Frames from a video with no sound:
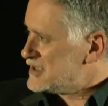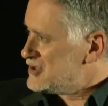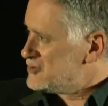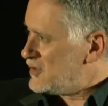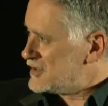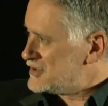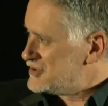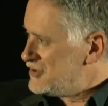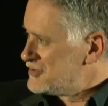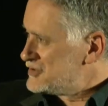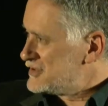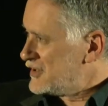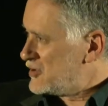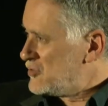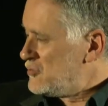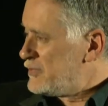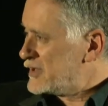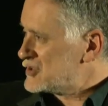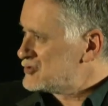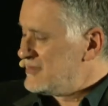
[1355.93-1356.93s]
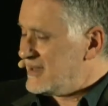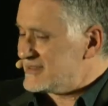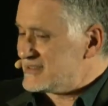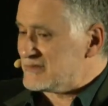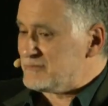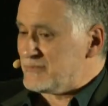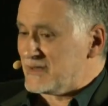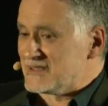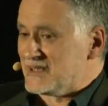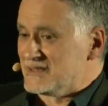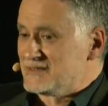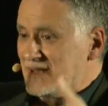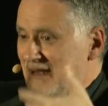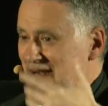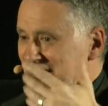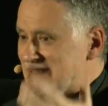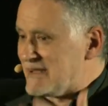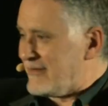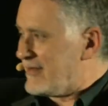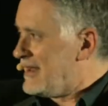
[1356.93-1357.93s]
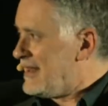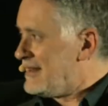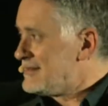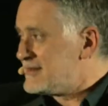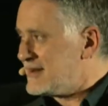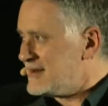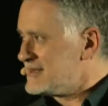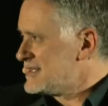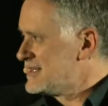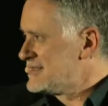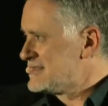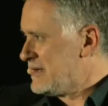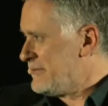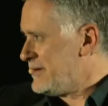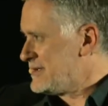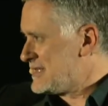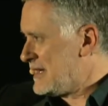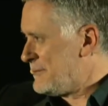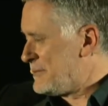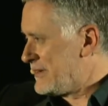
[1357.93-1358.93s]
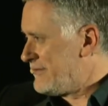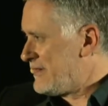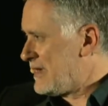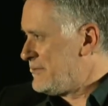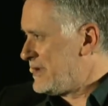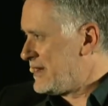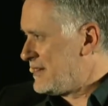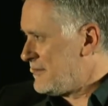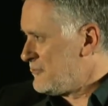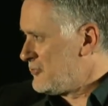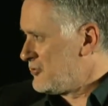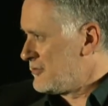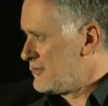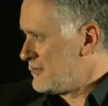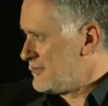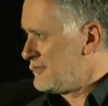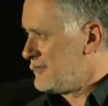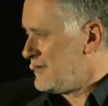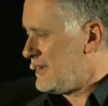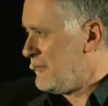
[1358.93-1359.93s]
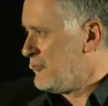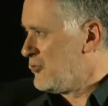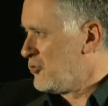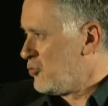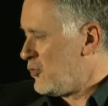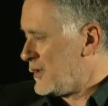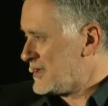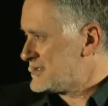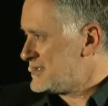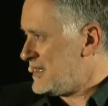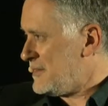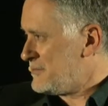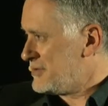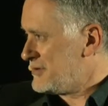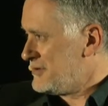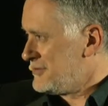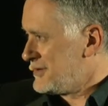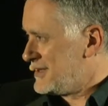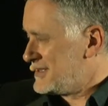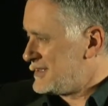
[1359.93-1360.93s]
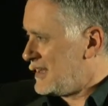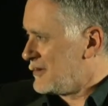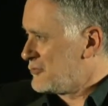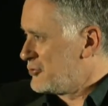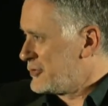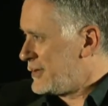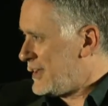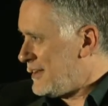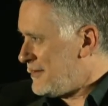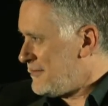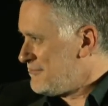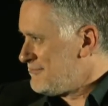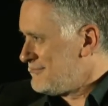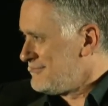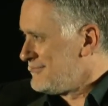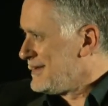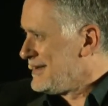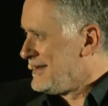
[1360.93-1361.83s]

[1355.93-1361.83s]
And you still find circumstances in which one shows up